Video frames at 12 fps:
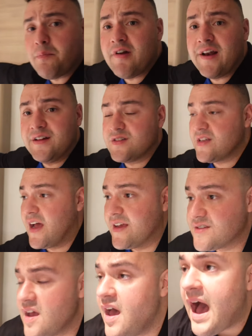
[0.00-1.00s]
brilliant
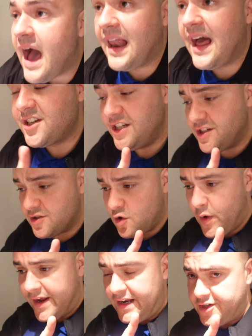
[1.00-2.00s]
size. I'll actually just
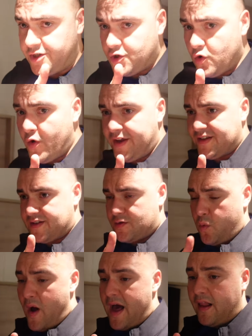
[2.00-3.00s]
quickly show you as
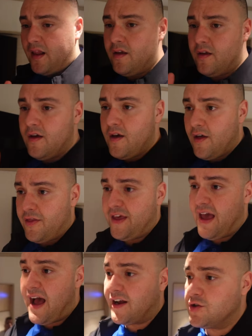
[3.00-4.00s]
well.
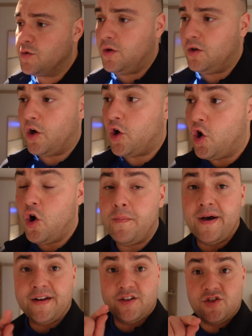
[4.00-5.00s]
the actual
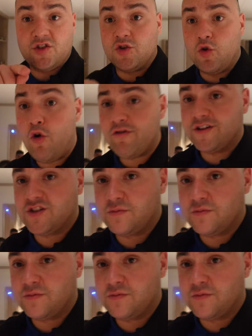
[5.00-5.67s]
cupboard storage